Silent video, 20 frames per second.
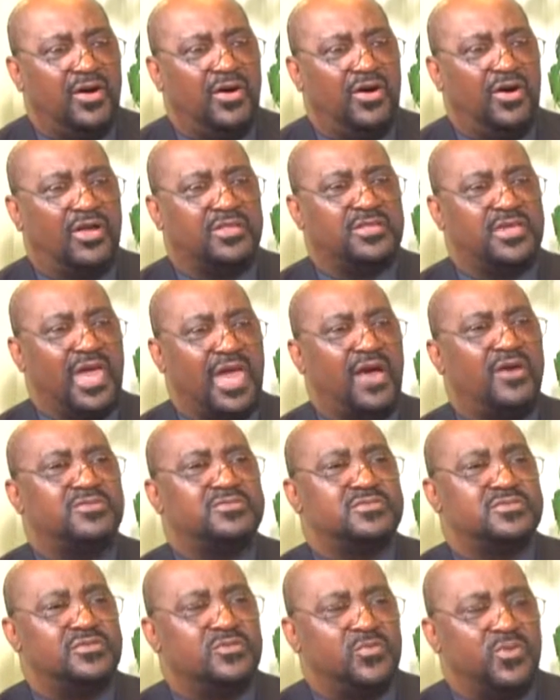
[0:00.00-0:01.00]
on
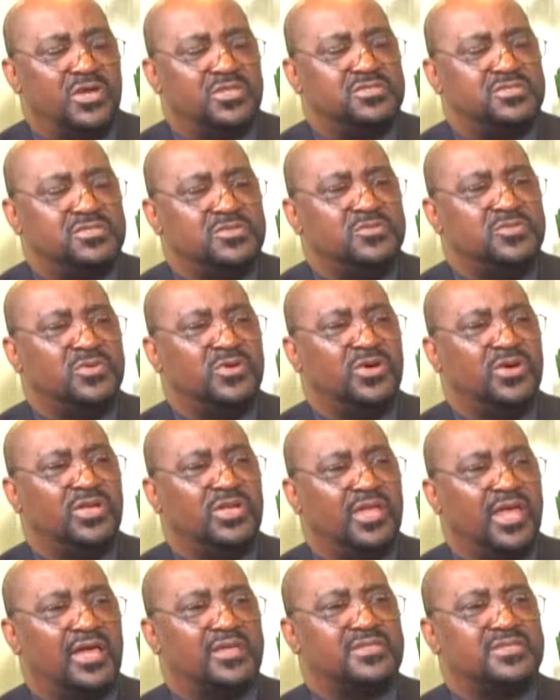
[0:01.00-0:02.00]
council, once you were
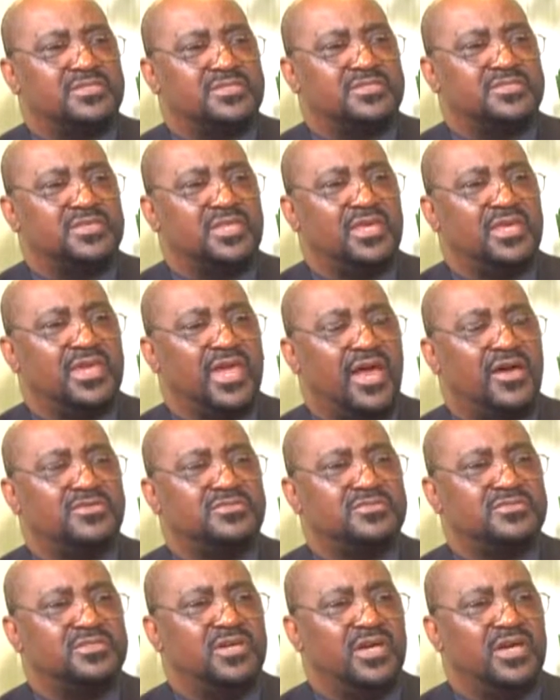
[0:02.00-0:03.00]
elected to city
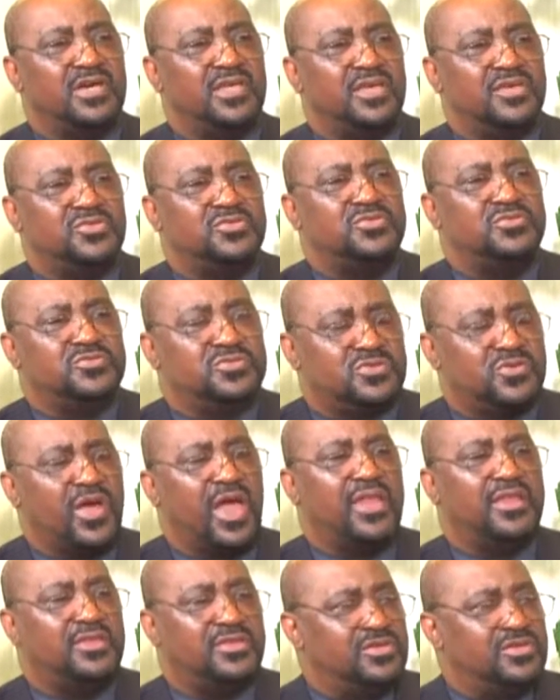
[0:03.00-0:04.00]
council, that you
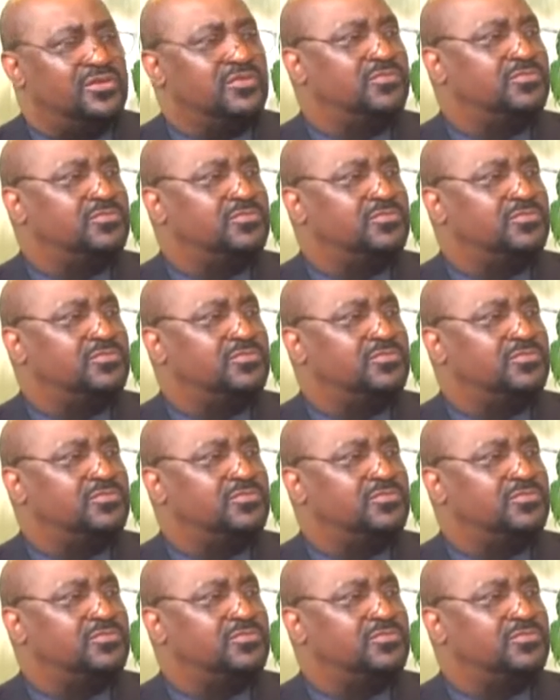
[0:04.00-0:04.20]
try to do?